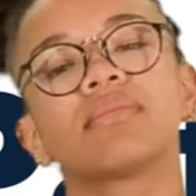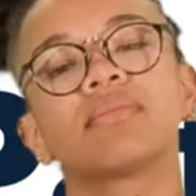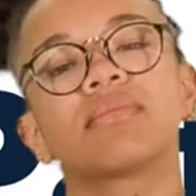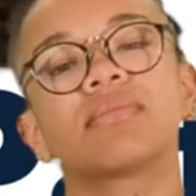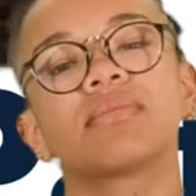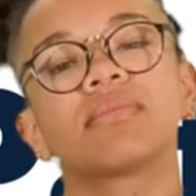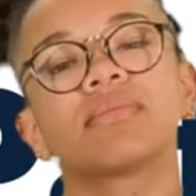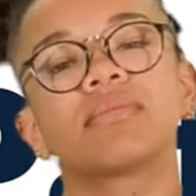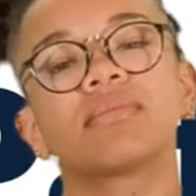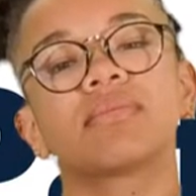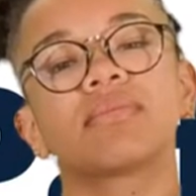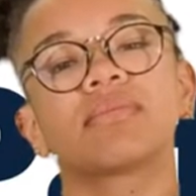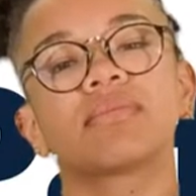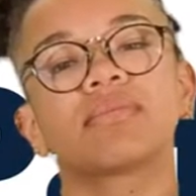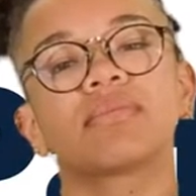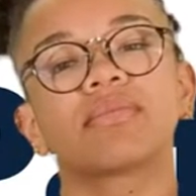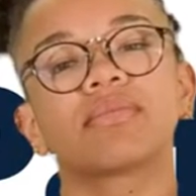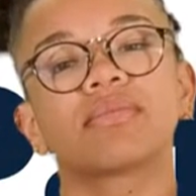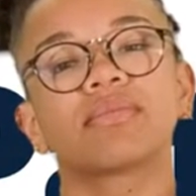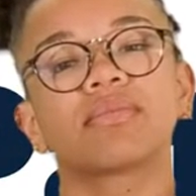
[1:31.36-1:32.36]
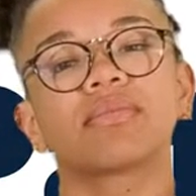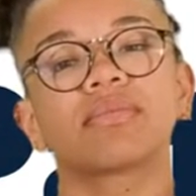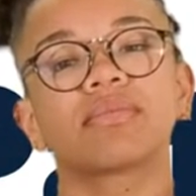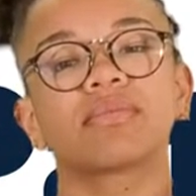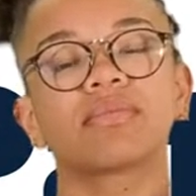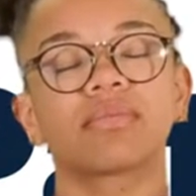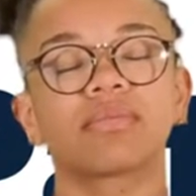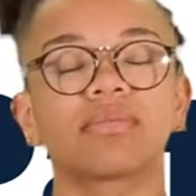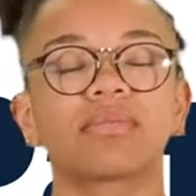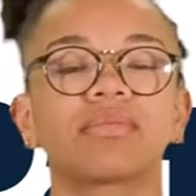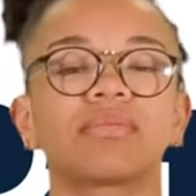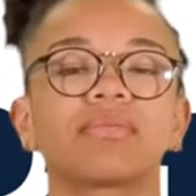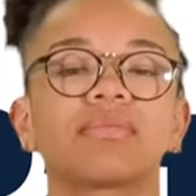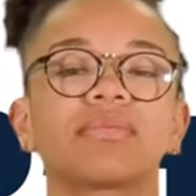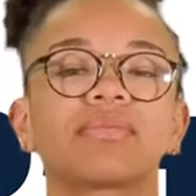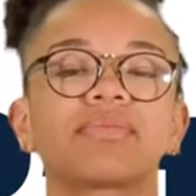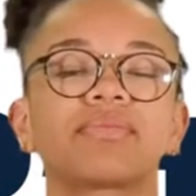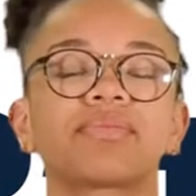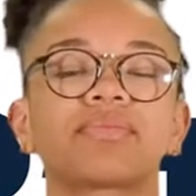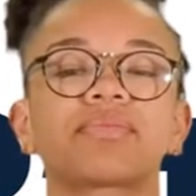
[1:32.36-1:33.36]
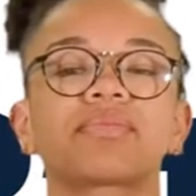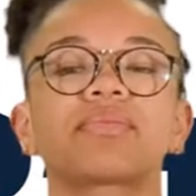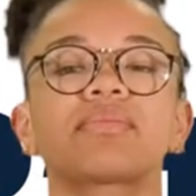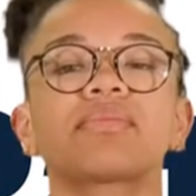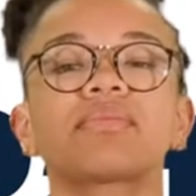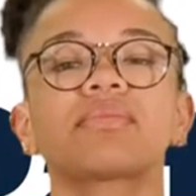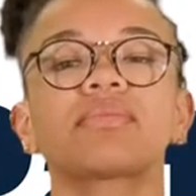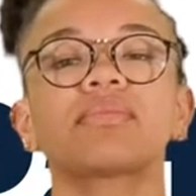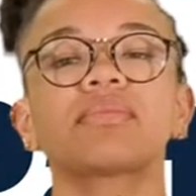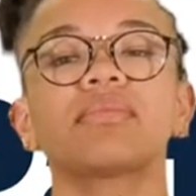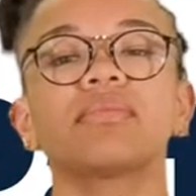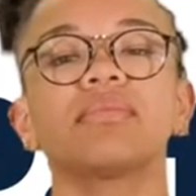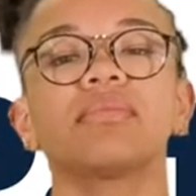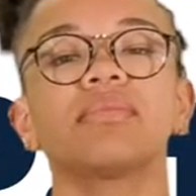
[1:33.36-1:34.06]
(not speaking)